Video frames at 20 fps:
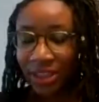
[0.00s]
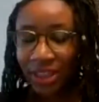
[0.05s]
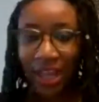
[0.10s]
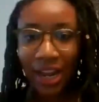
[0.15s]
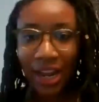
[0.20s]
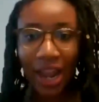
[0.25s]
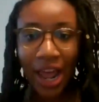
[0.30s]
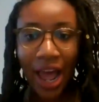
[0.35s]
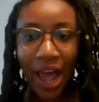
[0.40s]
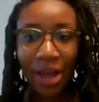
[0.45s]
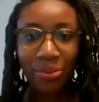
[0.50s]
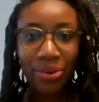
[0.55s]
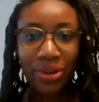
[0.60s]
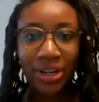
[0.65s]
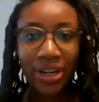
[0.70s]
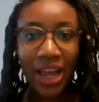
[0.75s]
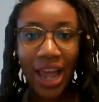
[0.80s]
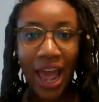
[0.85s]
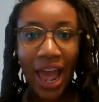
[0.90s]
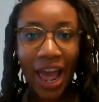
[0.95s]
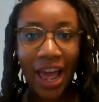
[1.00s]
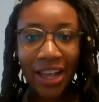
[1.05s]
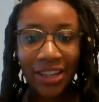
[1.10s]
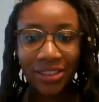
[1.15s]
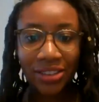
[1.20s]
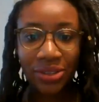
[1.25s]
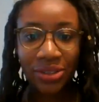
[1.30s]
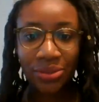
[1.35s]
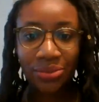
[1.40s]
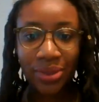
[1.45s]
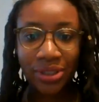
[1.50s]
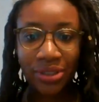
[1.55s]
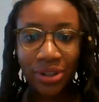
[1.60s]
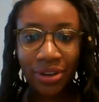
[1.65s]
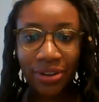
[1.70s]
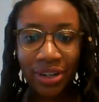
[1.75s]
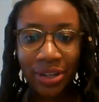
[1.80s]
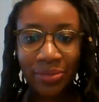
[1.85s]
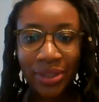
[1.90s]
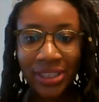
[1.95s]
that I would add to what's
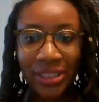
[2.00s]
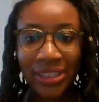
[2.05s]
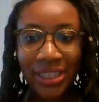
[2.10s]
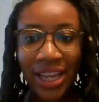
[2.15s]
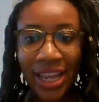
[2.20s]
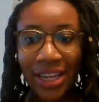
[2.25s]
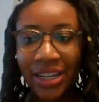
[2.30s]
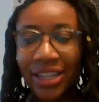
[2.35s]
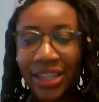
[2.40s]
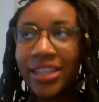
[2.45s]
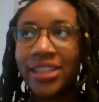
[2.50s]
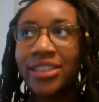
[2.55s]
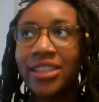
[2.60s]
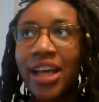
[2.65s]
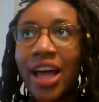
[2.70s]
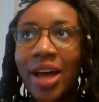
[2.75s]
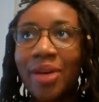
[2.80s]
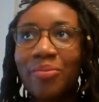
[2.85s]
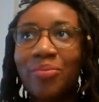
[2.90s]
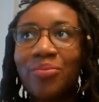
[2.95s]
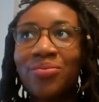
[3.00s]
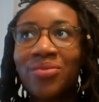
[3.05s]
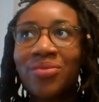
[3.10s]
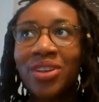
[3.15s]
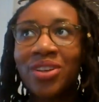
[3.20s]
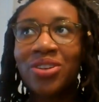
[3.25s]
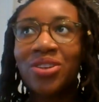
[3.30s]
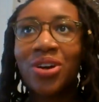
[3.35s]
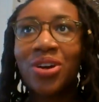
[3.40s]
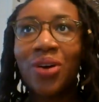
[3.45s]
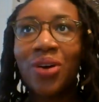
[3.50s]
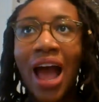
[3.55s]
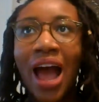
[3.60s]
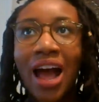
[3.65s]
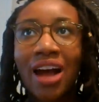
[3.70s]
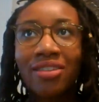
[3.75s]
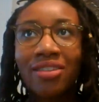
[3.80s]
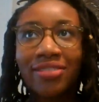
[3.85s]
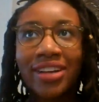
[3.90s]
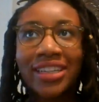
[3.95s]
already been said is,
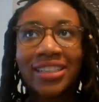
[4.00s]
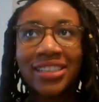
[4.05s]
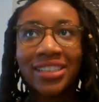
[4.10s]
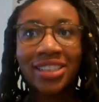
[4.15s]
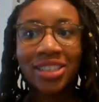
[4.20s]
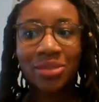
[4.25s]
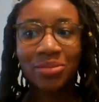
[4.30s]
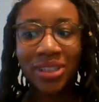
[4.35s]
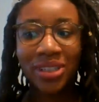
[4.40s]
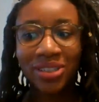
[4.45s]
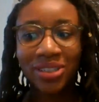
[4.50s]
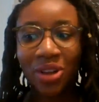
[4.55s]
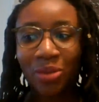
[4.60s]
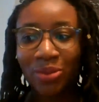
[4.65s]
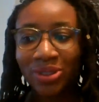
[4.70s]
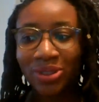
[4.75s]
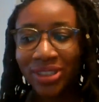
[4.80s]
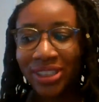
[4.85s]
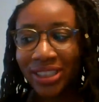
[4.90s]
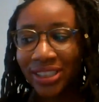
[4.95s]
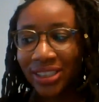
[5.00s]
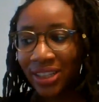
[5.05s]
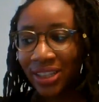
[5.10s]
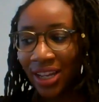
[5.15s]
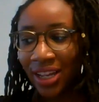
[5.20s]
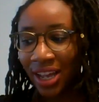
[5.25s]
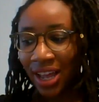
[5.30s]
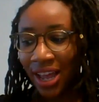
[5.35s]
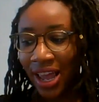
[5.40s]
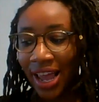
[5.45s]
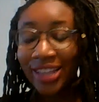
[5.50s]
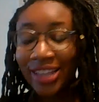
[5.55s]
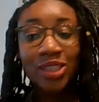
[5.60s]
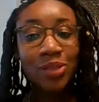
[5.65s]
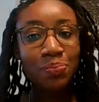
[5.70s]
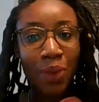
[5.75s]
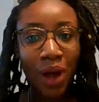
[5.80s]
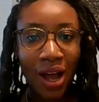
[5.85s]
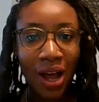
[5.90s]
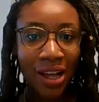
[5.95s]
how racism is almost this, it
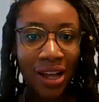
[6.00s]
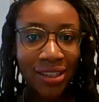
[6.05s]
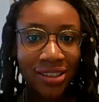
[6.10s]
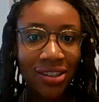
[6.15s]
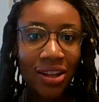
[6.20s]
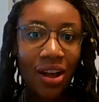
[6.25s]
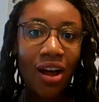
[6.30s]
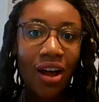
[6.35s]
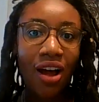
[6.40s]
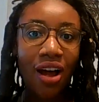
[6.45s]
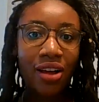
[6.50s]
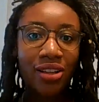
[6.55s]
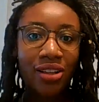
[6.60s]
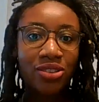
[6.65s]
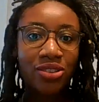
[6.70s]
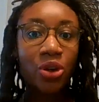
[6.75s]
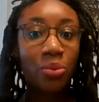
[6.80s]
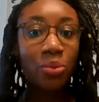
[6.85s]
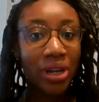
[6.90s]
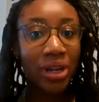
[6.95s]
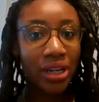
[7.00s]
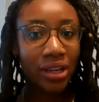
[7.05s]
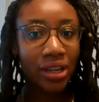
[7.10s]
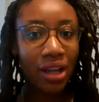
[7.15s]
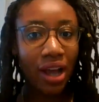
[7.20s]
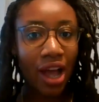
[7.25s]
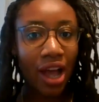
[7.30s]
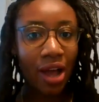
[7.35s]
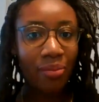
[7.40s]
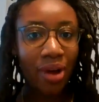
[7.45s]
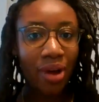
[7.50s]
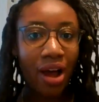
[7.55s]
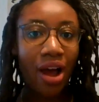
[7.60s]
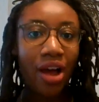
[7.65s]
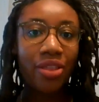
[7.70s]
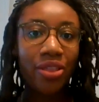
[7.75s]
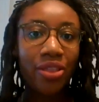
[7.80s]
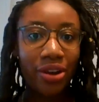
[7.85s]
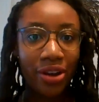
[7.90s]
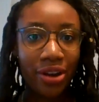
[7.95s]
spawns so many
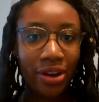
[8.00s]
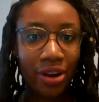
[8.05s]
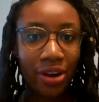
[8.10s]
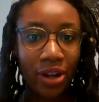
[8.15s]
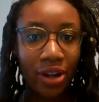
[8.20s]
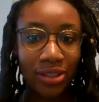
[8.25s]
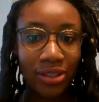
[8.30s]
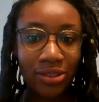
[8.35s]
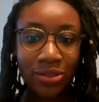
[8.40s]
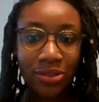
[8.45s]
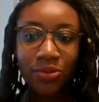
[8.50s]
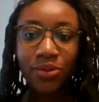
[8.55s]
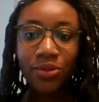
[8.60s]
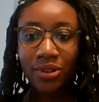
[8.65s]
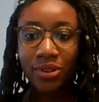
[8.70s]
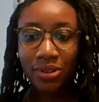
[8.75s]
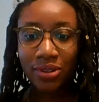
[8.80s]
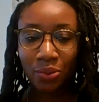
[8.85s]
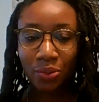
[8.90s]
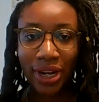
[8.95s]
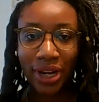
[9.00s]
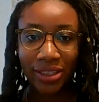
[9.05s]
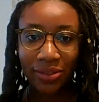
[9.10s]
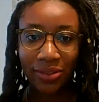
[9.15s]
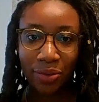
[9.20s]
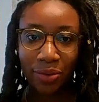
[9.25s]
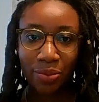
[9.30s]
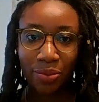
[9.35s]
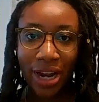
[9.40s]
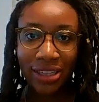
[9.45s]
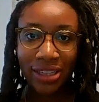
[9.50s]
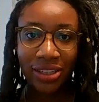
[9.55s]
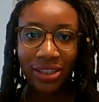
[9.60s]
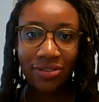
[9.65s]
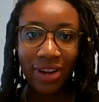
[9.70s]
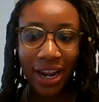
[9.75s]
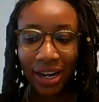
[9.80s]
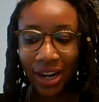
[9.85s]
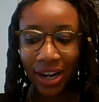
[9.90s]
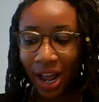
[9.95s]
other ways of oppression,
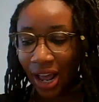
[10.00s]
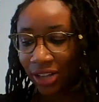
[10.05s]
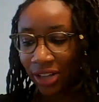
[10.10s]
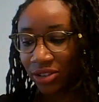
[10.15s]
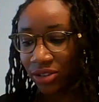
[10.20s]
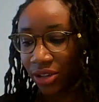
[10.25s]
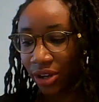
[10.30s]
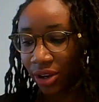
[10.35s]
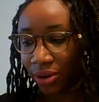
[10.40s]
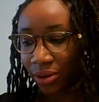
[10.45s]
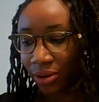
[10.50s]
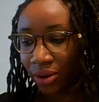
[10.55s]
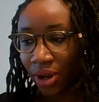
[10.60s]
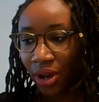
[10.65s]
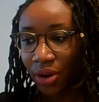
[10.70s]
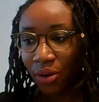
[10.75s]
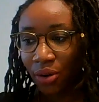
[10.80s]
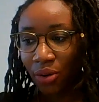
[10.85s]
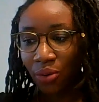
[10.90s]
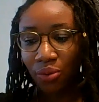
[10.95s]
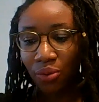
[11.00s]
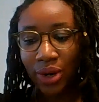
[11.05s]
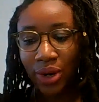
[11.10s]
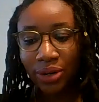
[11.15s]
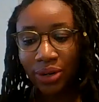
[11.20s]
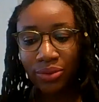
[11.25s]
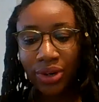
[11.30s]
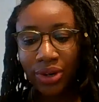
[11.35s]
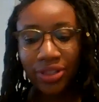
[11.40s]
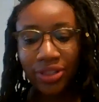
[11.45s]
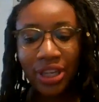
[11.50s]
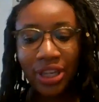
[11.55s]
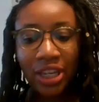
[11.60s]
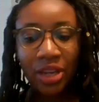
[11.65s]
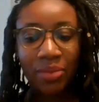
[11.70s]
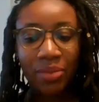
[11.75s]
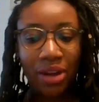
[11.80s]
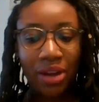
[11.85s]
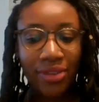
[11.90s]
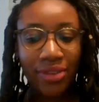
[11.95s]
right? So when we're thinking
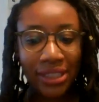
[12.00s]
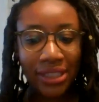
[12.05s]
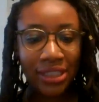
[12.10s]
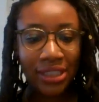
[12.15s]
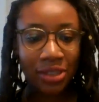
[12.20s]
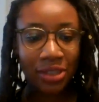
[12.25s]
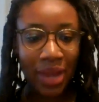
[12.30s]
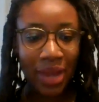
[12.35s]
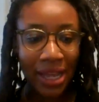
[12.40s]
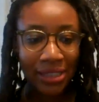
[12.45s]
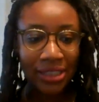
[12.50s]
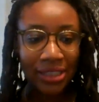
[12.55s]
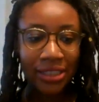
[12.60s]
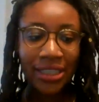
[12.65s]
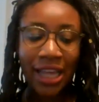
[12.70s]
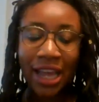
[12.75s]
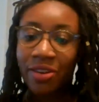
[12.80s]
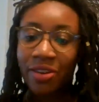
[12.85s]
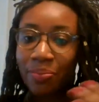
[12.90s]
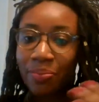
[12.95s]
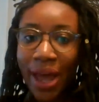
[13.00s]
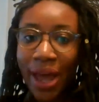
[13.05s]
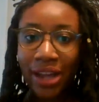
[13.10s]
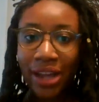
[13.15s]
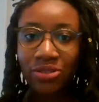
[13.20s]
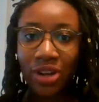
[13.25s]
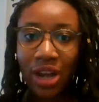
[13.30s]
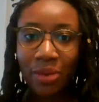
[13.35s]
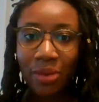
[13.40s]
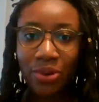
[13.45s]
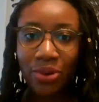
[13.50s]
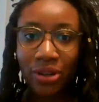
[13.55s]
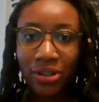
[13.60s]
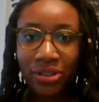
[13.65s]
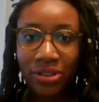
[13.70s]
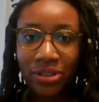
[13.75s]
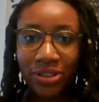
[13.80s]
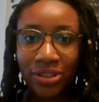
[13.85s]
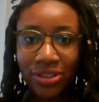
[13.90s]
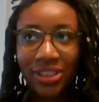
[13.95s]
about racism as this kind of backdrop, we
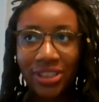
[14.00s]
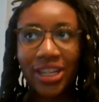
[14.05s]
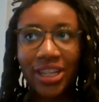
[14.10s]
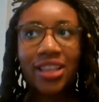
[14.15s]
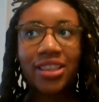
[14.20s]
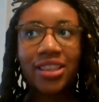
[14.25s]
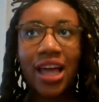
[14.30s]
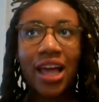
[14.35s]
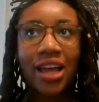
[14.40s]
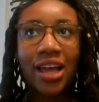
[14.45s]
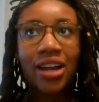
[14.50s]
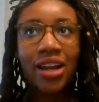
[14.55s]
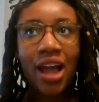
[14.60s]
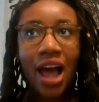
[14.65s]
also understand that